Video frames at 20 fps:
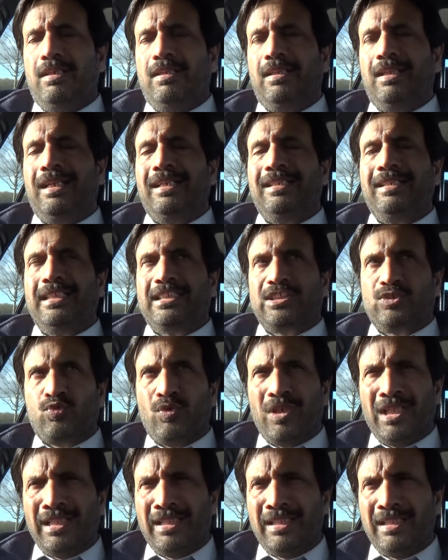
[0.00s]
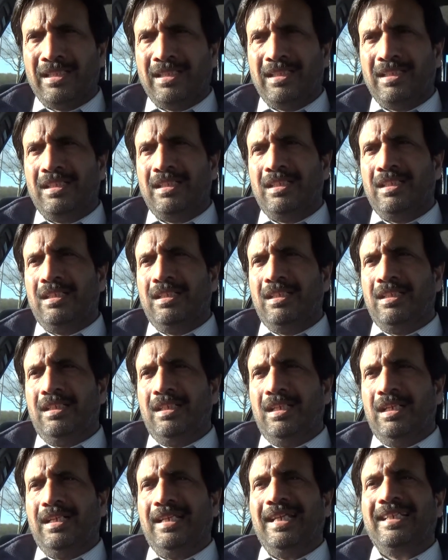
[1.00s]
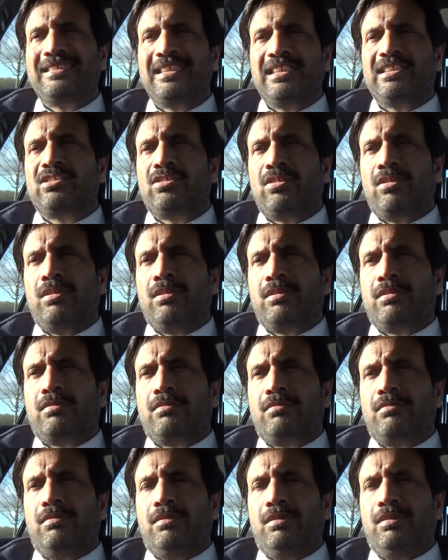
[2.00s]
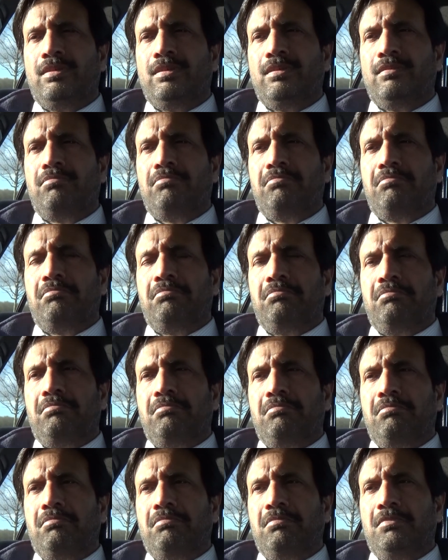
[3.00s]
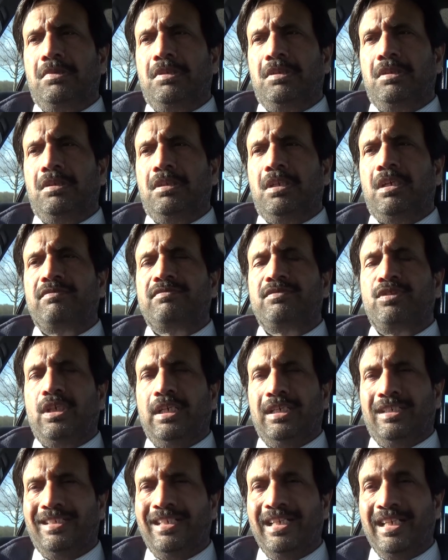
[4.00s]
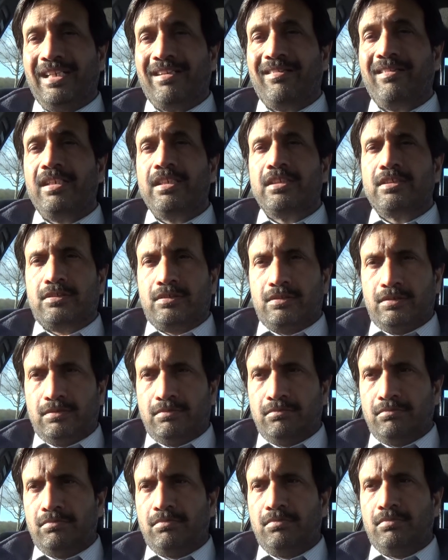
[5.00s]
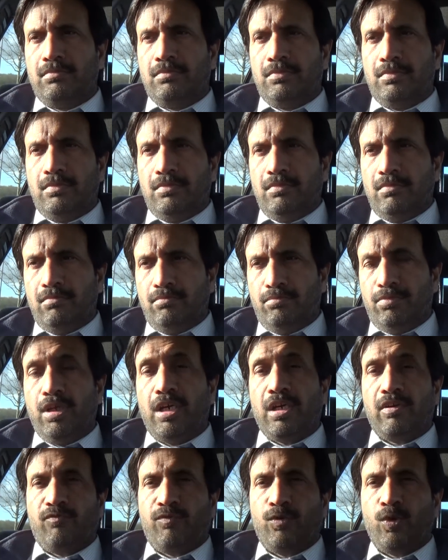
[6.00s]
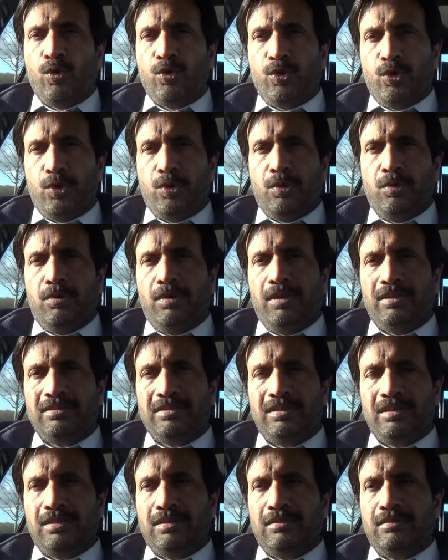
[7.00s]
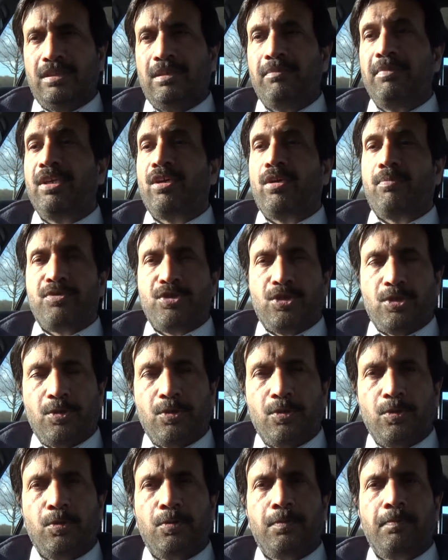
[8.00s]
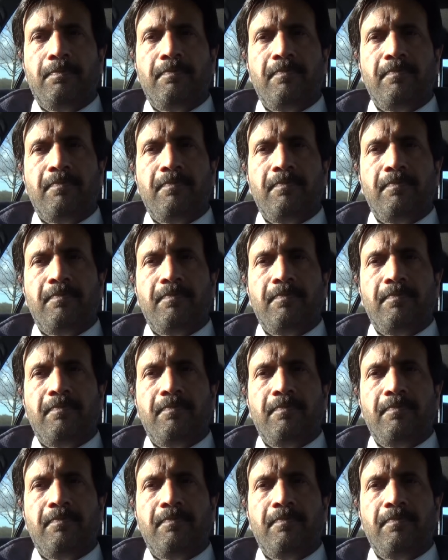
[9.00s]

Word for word: and they swell and as a result um, uh, of that increased blood flow you know and, uh, they may rupture you know